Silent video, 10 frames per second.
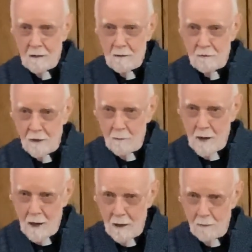
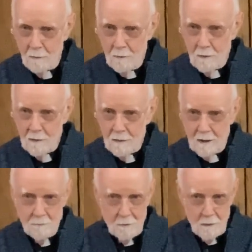somehow,
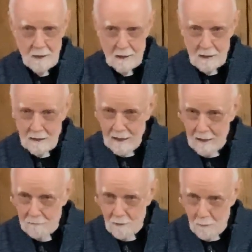even though they didn't
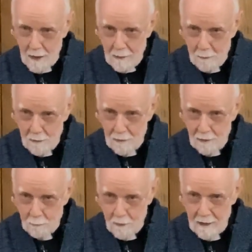have the Bible
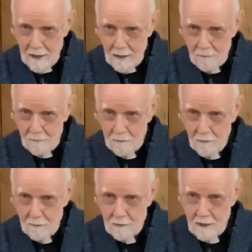that we have
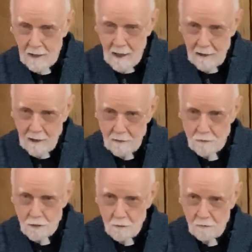and that the
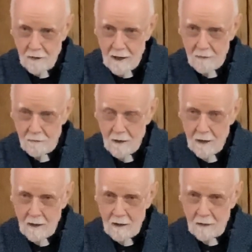Jews have,
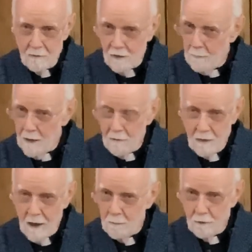somehow
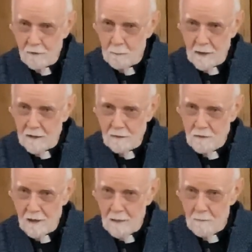God was speaking to
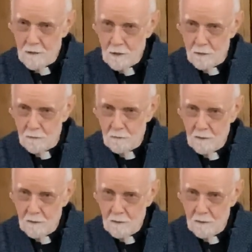them too.